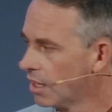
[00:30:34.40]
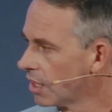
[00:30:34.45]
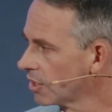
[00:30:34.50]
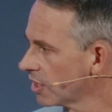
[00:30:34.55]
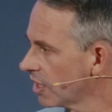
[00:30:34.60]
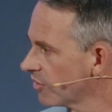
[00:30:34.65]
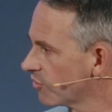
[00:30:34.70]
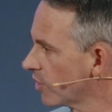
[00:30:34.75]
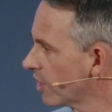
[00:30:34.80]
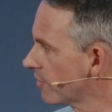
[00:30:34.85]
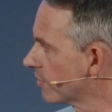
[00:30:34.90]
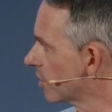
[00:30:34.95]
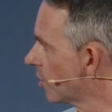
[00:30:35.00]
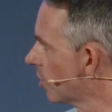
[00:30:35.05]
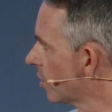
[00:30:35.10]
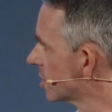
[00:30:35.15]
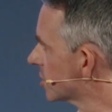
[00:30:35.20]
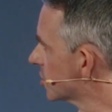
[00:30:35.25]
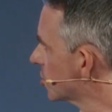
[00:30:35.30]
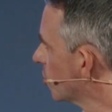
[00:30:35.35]
don't know if we have a
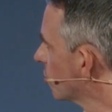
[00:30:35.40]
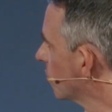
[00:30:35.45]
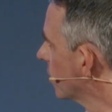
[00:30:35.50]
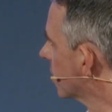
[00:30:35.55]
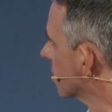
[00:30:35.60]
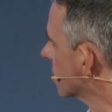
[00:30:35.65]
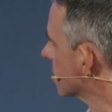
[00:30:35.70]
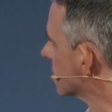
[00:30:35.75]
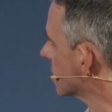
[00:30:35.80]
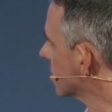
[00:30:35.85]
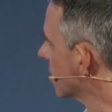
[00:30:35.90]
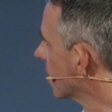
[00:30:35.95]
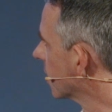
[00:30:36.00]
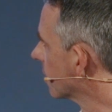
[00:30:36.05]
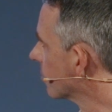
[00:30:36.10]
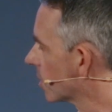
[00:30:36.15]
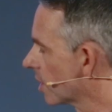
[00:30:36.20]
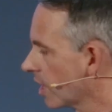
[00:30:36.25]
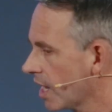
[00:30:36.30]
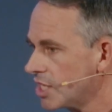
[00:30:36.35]
nice song we can
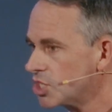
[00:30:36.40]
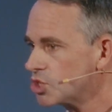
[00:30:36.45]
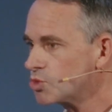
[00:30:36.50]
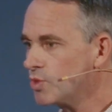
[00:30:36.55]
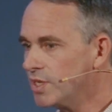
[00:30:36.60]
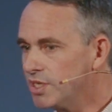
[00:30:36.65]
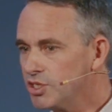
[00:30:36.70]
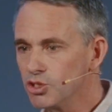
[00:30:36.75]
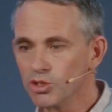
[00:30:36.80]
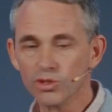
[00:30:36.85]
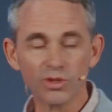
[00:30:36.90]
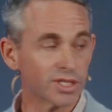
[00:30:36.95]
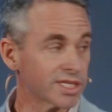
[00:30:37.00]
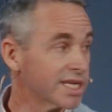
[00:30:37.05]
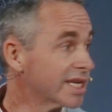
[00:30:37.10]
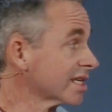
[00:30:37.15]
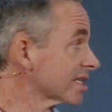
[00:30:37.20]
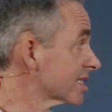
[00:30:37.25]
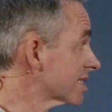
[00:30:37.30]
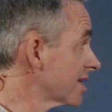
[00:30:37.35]
sing, but as we do sing